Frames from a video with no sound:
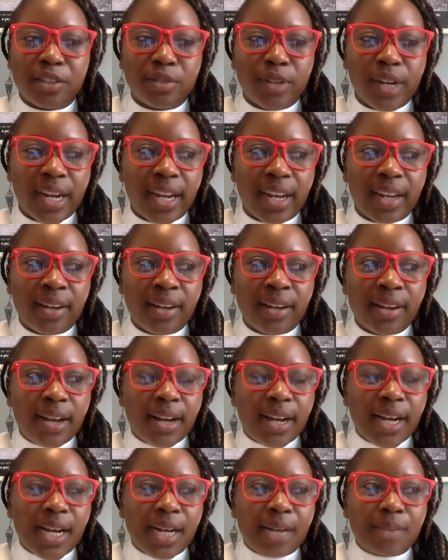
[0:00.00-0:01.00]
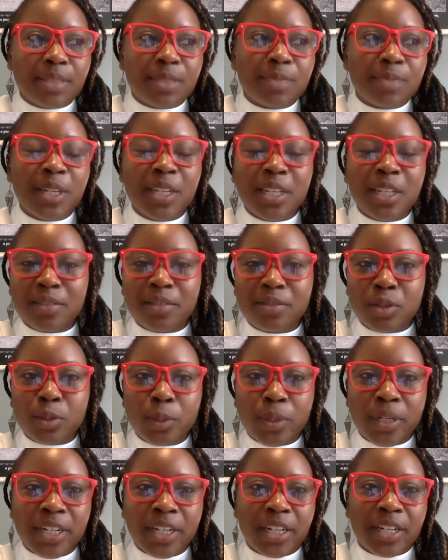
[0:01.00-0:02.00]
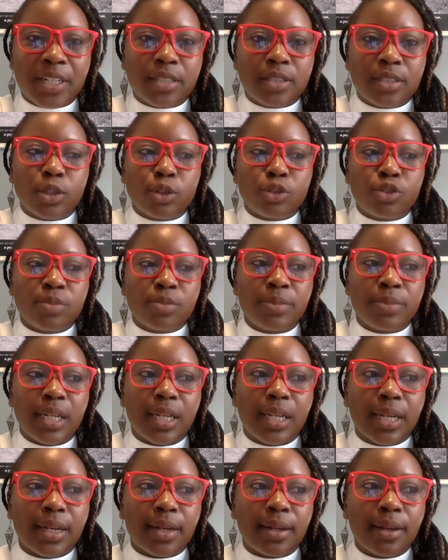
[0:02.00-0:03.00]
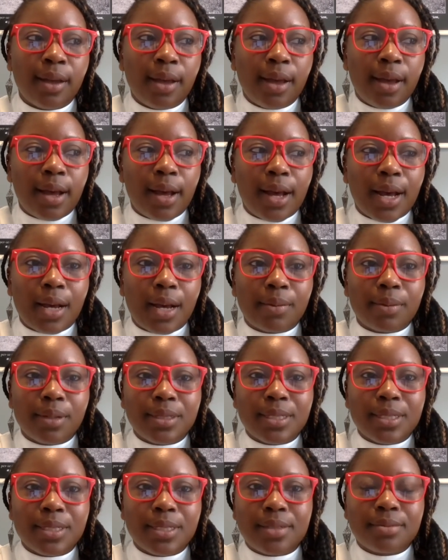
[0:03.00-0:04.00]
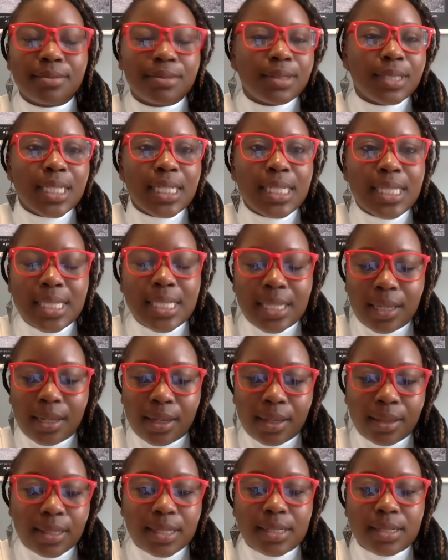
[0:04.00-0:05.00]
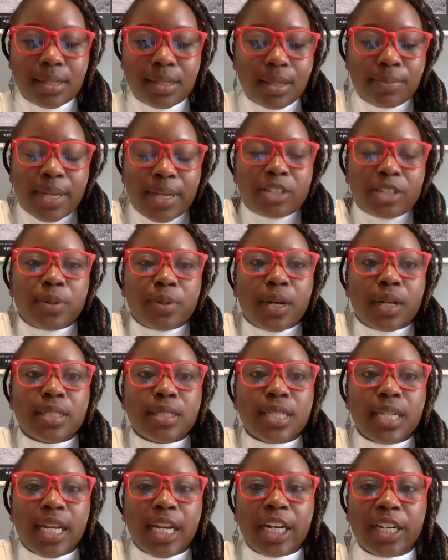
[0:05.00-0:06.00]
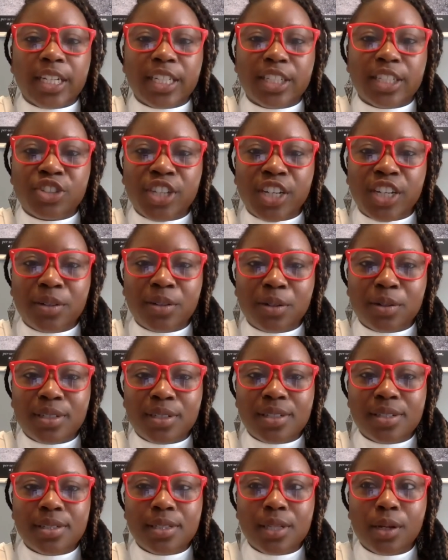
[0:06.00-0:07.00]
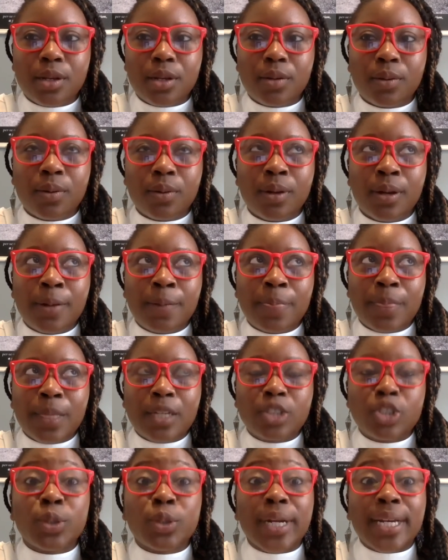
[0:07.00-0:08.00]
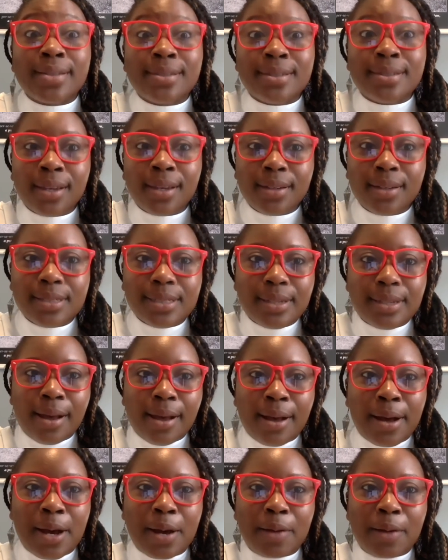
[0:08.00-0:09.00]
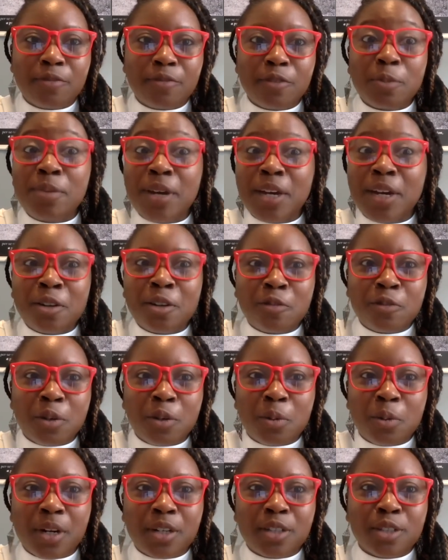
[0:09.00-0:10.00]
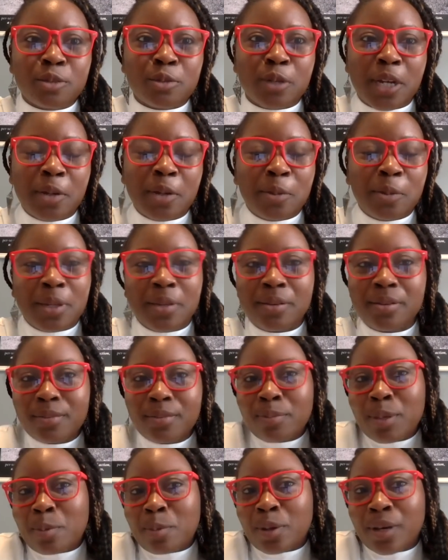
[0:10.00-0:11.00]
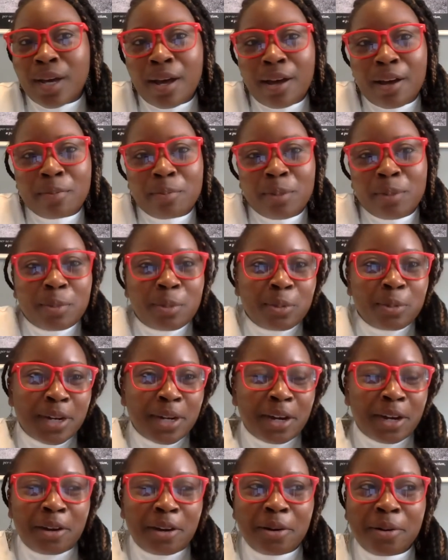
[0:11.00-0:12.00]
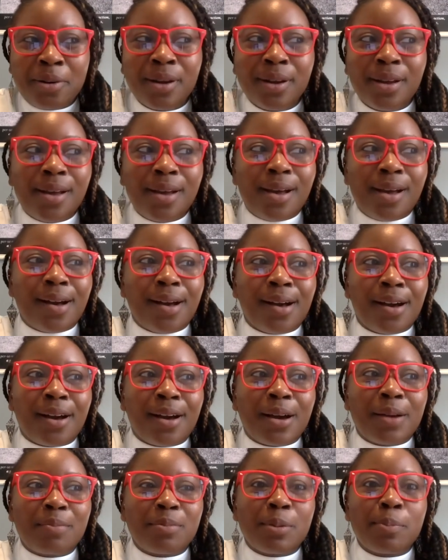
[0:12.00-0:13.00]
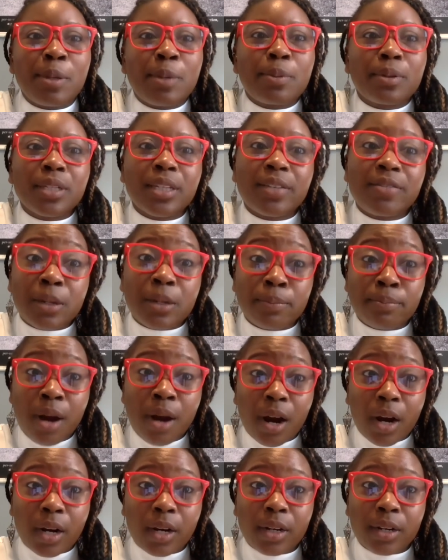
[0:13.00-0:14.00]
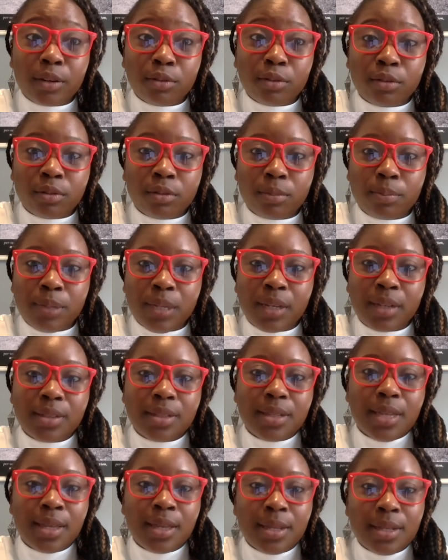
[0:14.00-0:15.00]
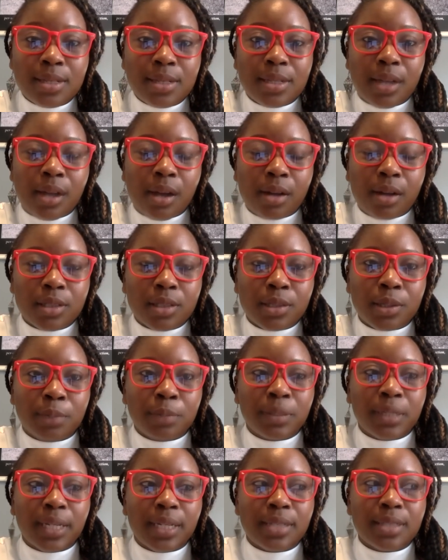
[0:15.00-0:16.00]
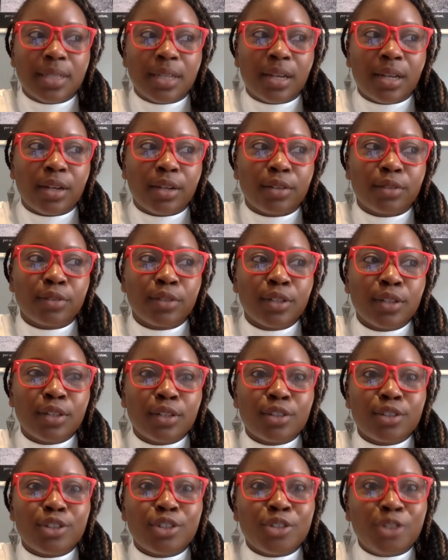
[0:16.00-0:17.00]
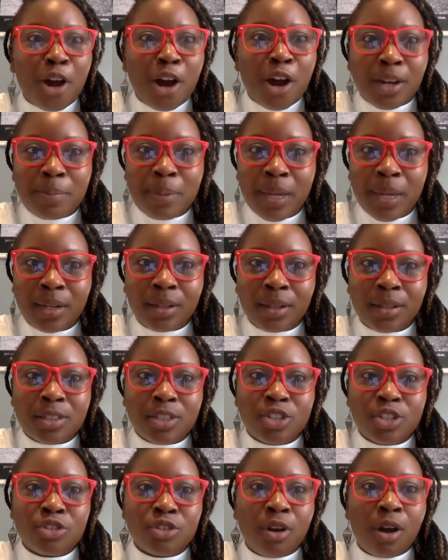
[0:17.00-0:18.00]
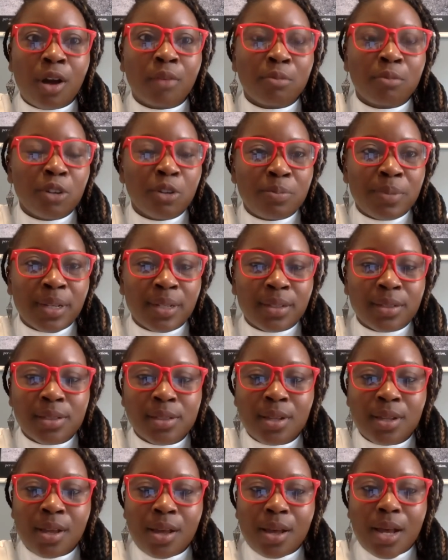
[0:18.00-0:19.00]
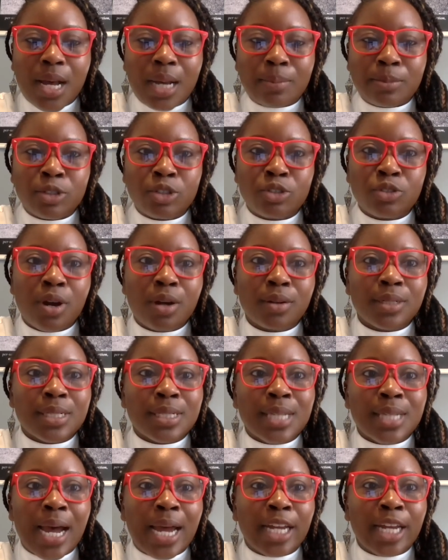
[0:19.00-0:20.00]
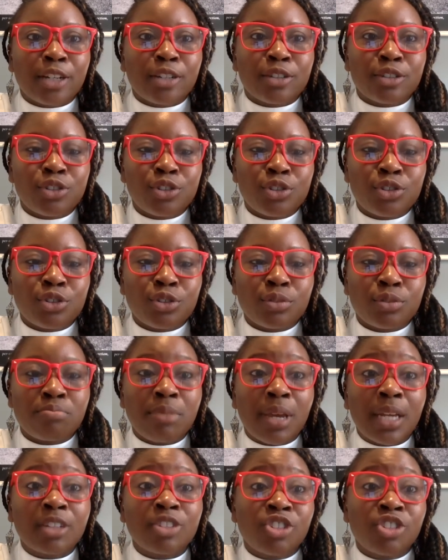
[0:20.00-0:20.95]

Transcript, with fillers: right um, speaking of twitter and social media uh, dc and the, the metropolitan area in general is so transient um, for better for worse right we people come people go um, but people leave their mark because it is also a place of strong opinions strong movements um, strong desires to make